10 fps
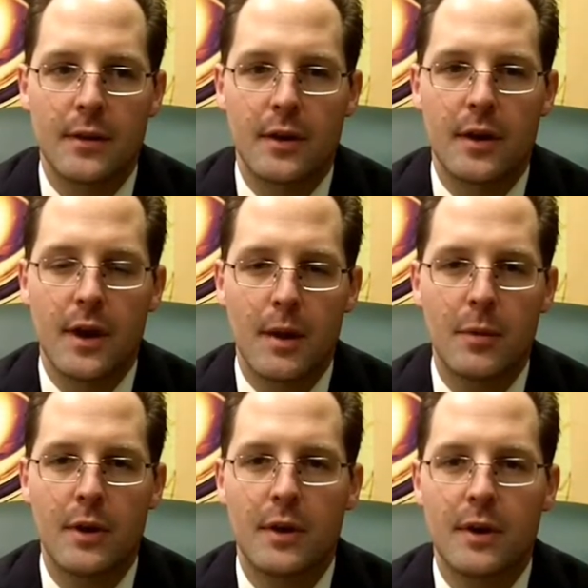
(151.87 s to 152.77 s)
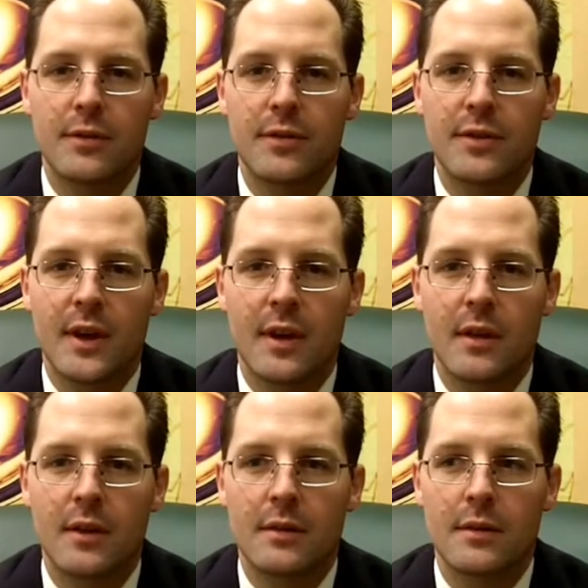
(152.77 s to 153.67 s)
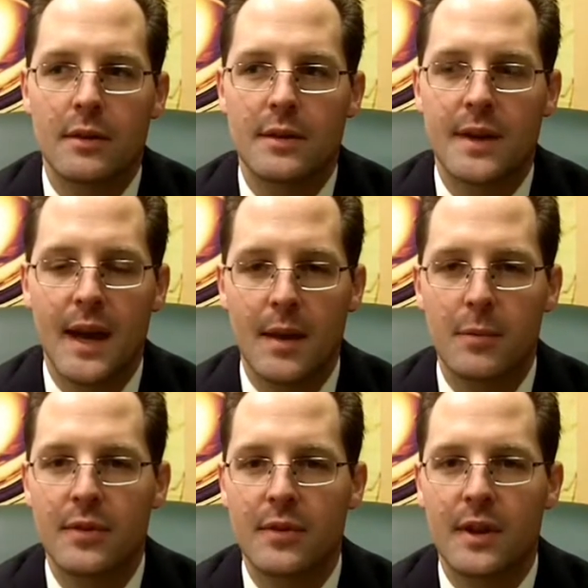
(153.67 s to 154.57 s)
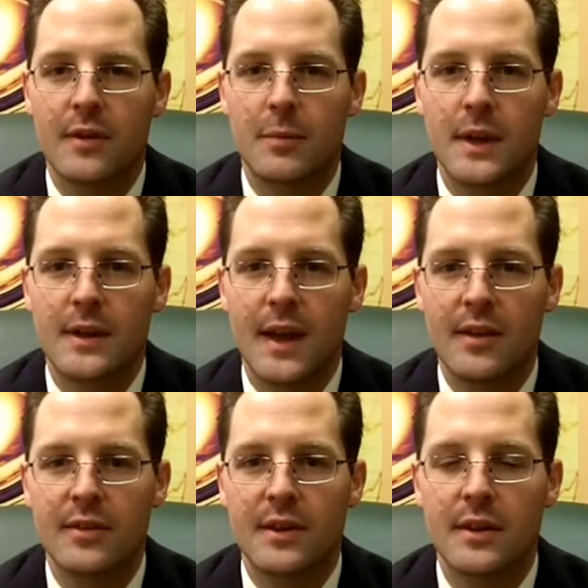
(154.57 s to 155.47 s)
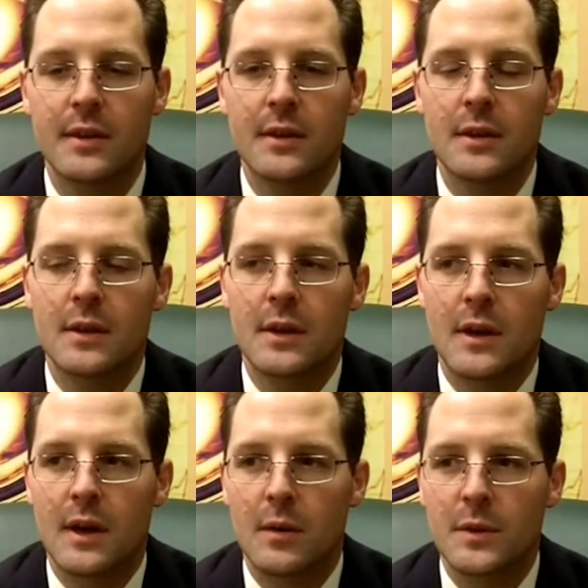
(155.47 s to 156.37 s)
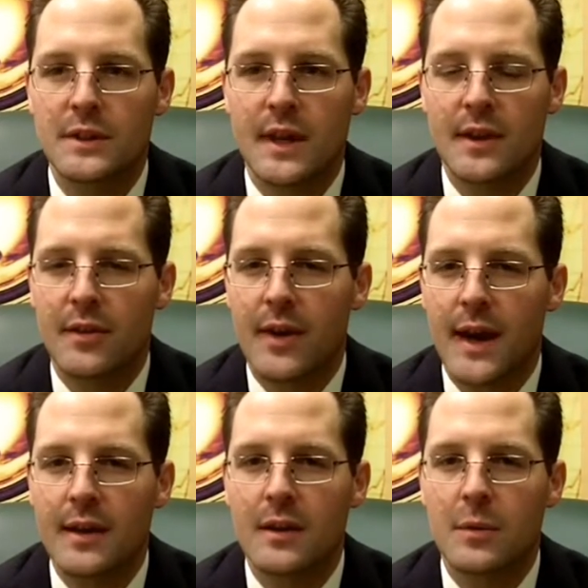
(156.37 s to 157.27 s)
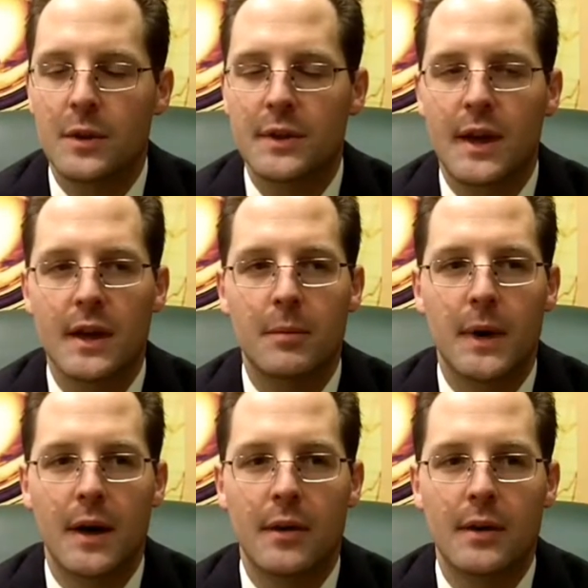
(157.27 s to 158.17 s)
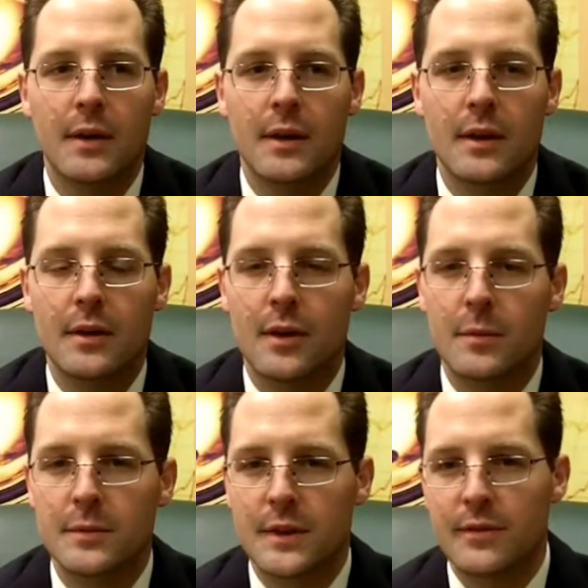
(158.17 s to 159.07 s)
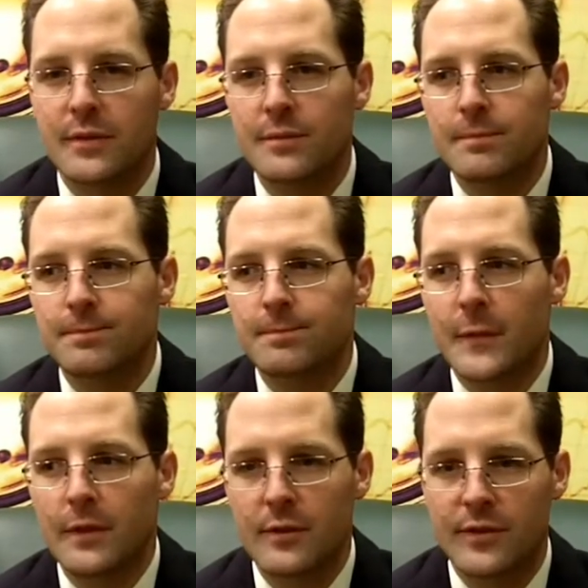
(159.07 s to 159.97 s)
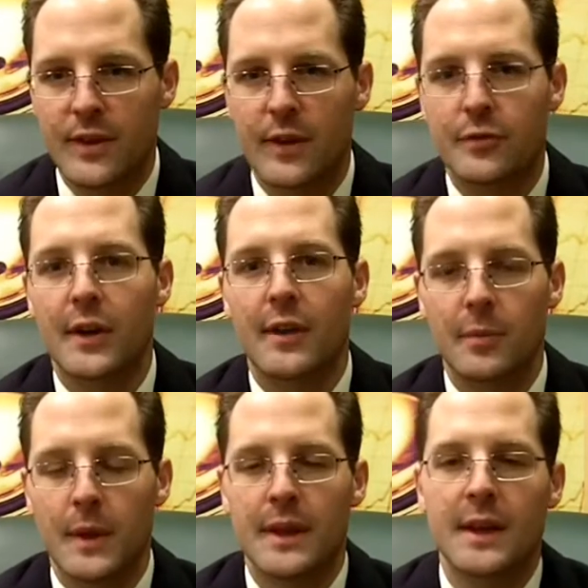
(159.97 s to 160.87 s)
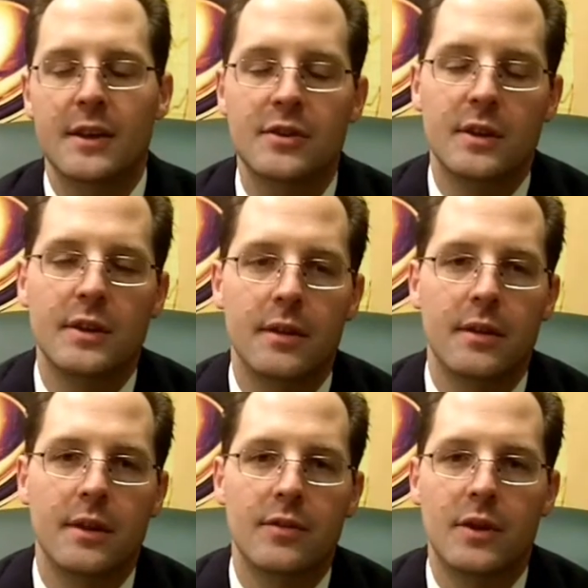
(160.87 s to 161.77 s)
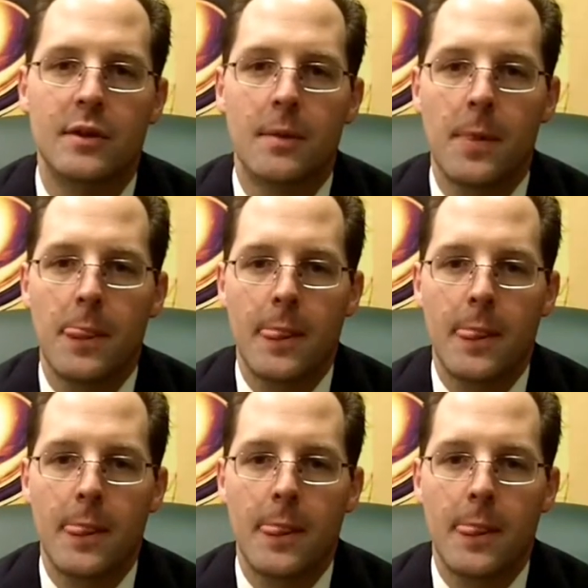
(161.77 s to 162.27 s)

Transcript: Uh, there are a number of cell types that have been tested, which Dr. Rakela will talk about in terms of cell transplantation into the liver.